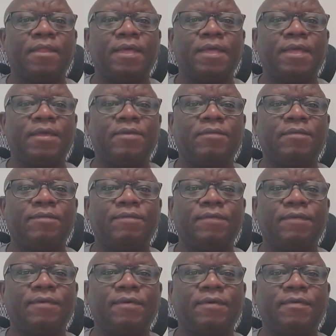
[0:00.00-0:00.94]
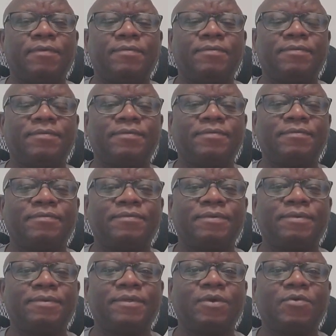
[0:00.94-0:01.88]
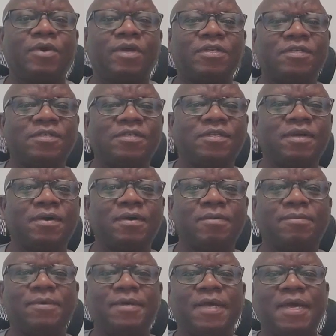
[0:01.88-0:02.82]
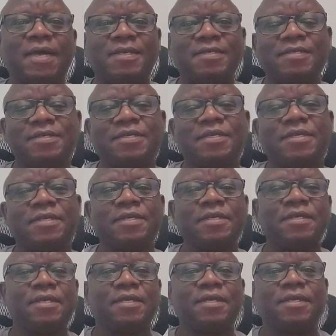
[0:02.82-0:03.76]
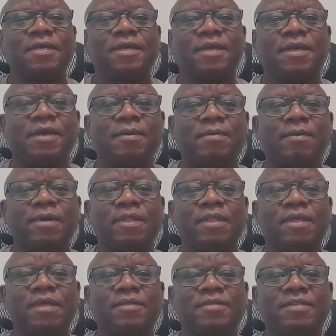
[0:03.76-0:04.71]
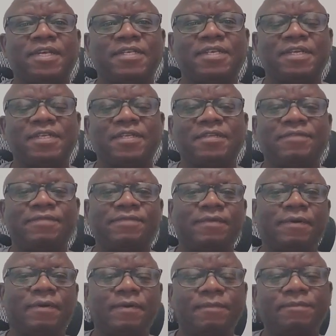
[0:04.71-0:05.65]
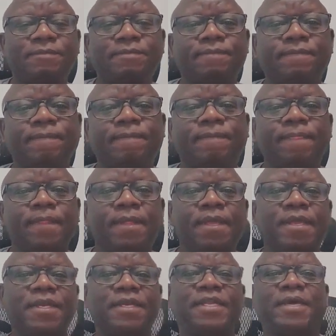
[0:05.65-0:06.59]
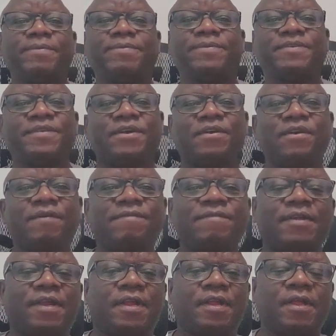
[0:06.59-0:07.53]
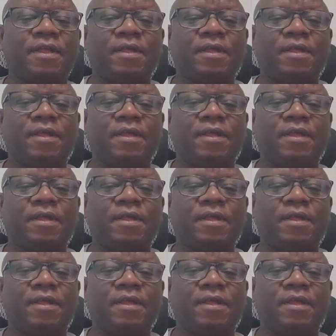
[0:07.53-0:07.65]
Thank you for some of the questions I have been asked about the strategies for debt recovery.